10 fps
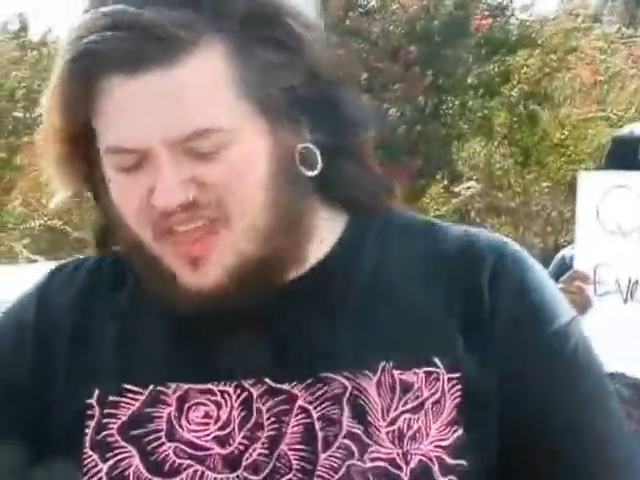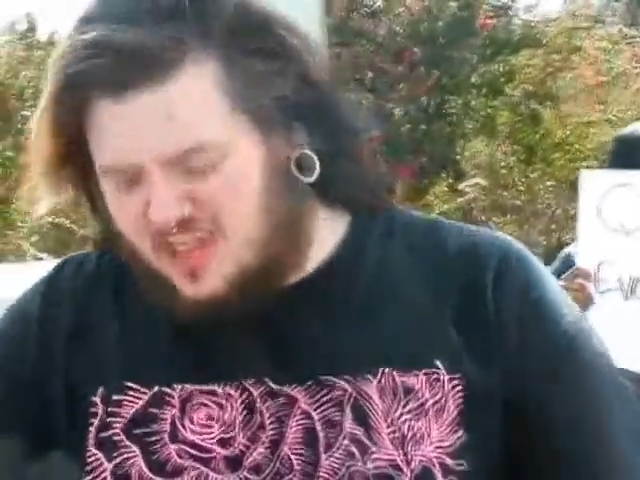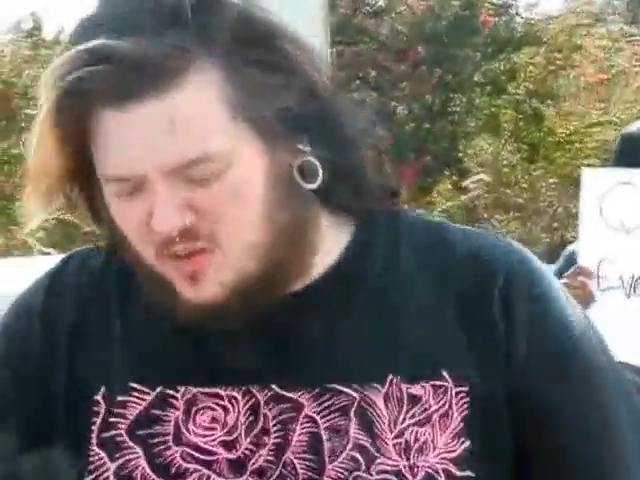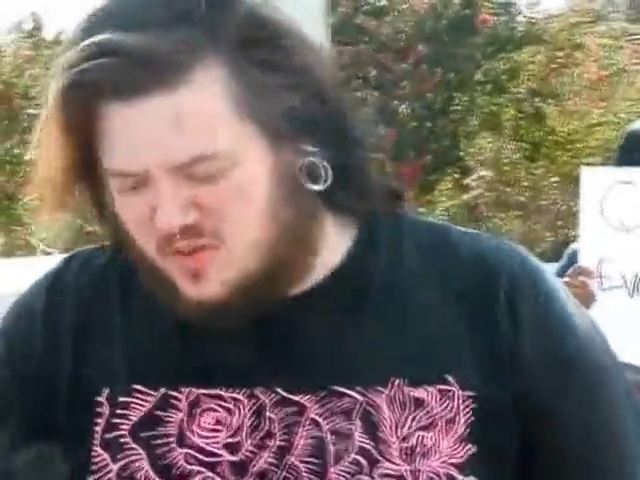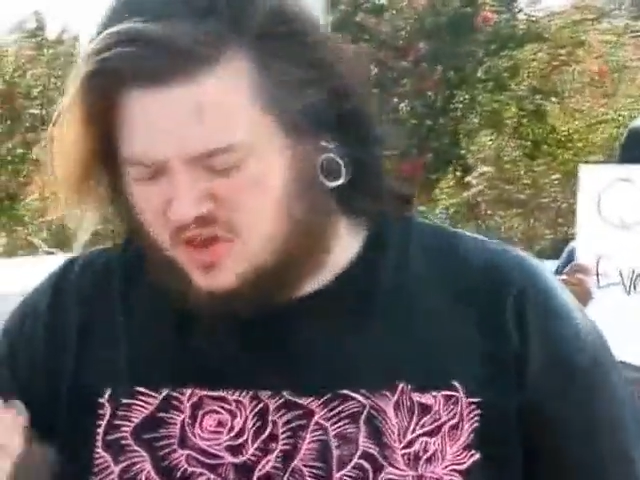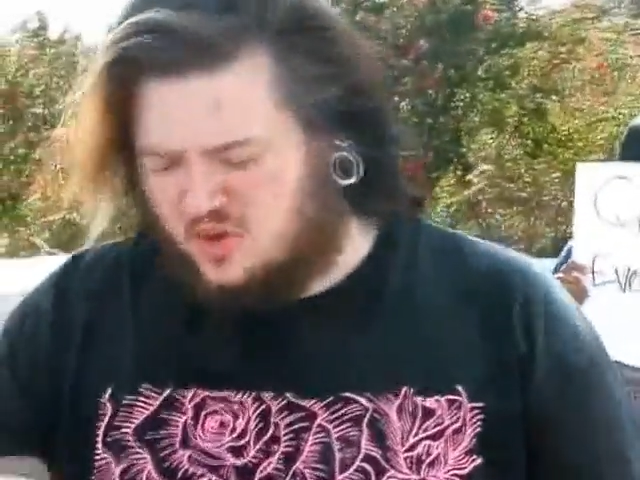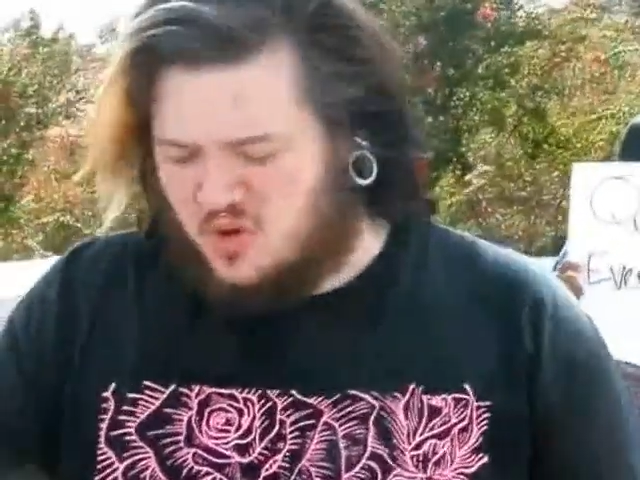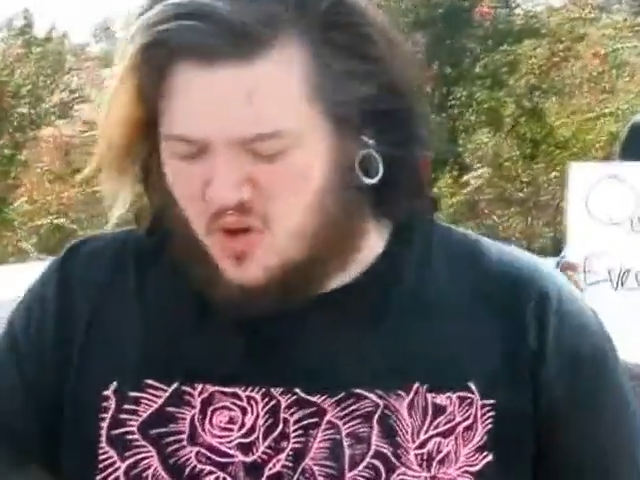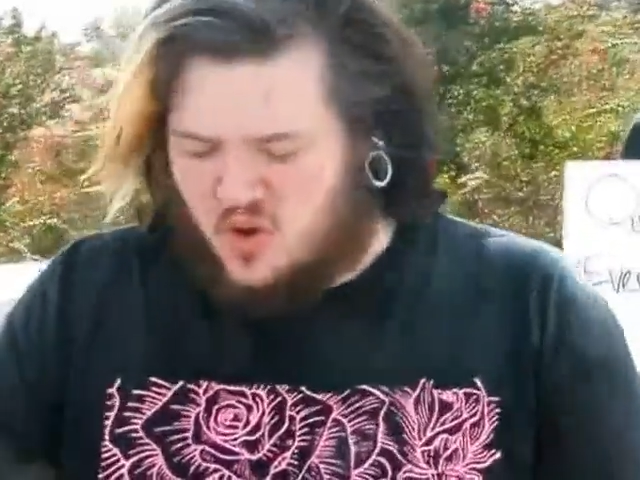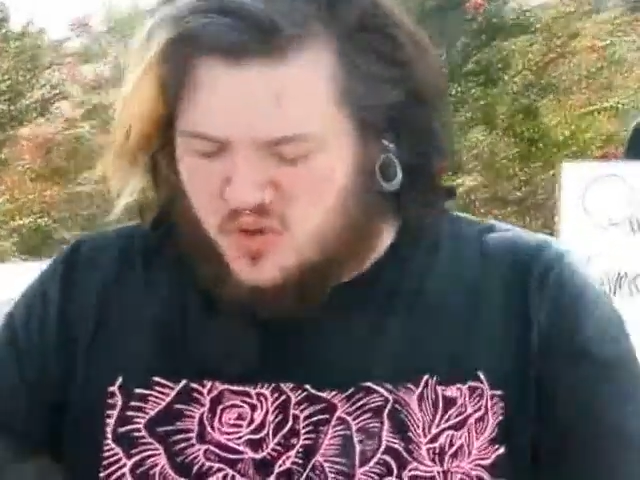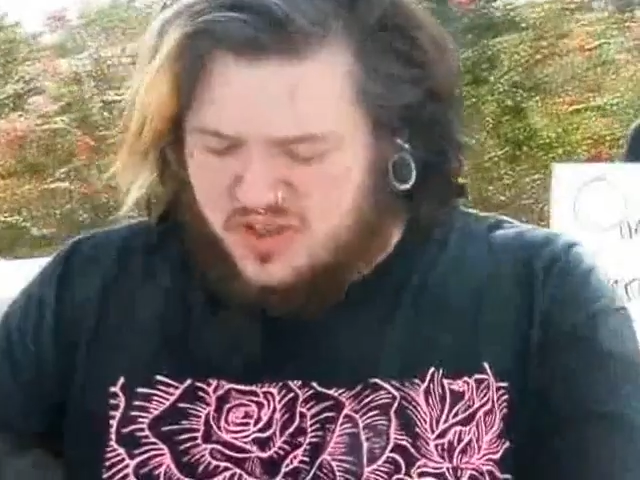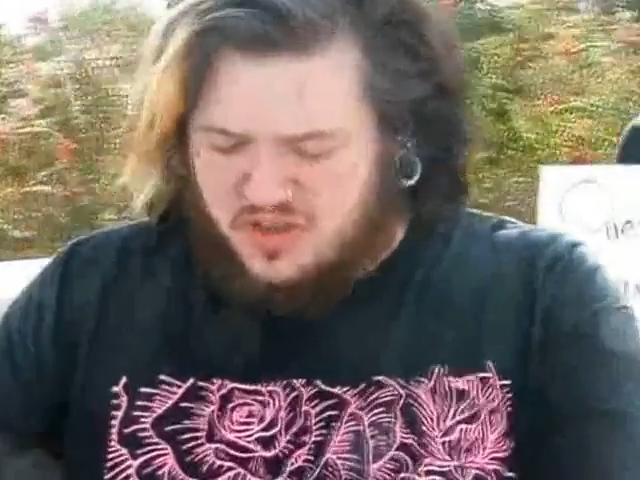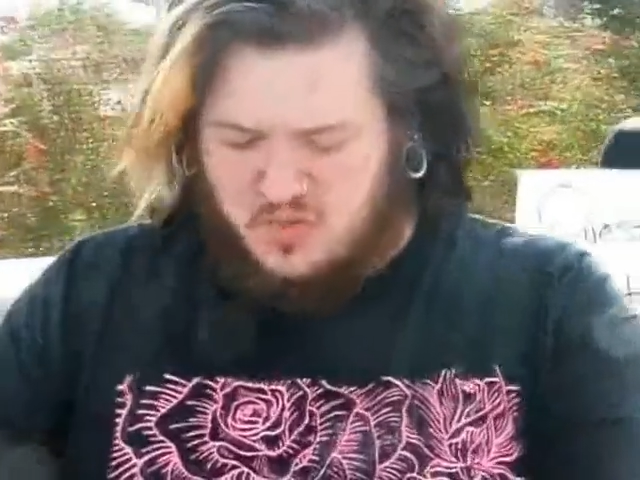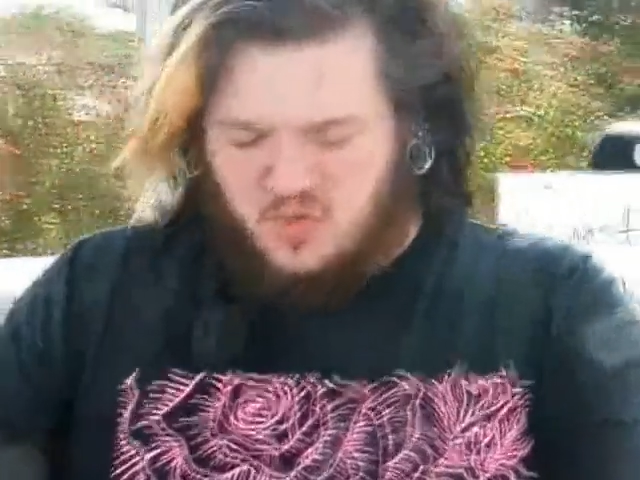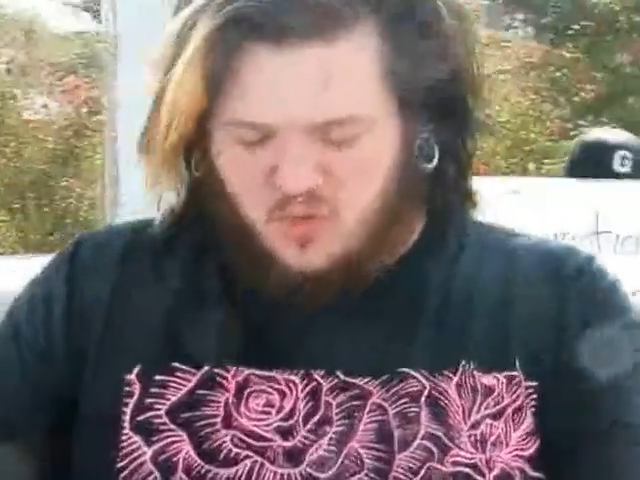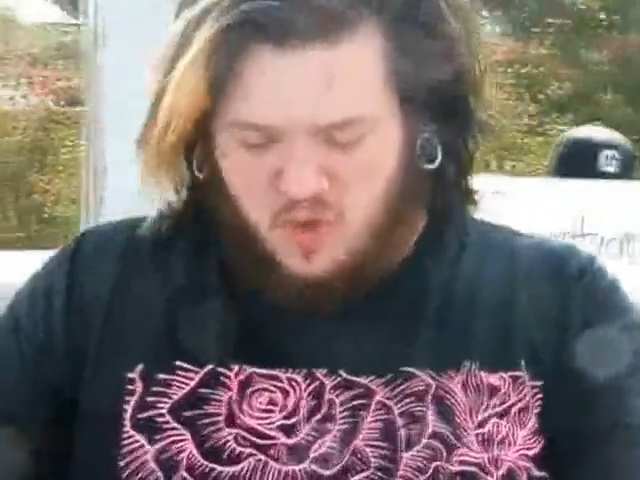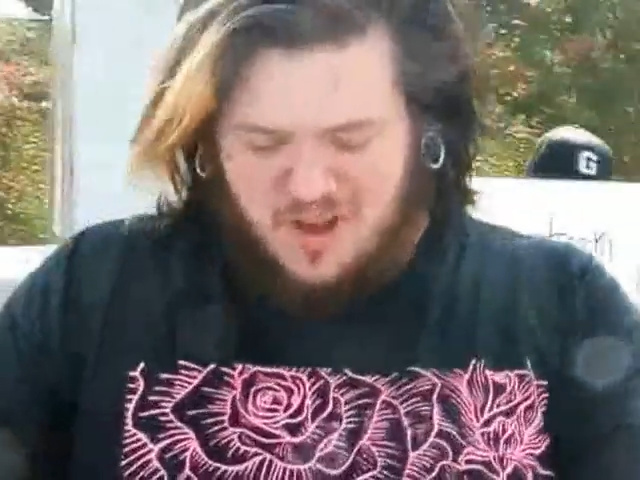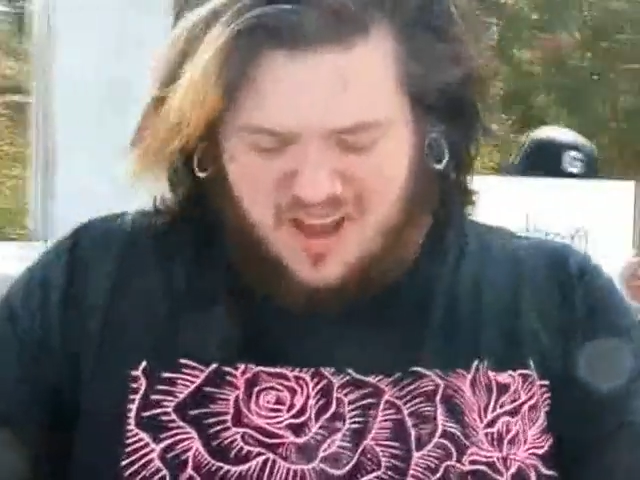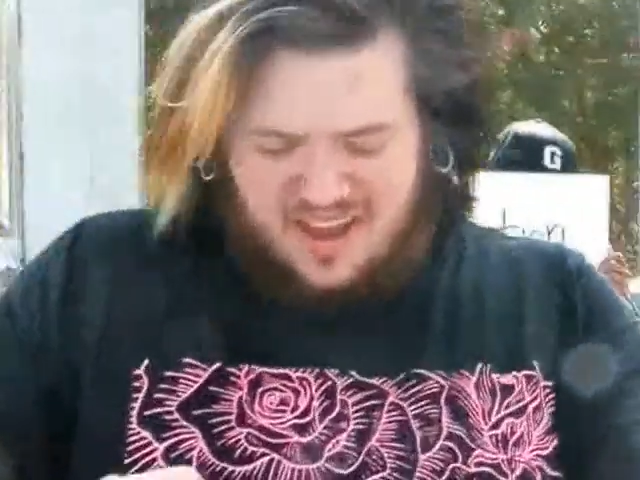Thank you, Mr. Burroughs. Before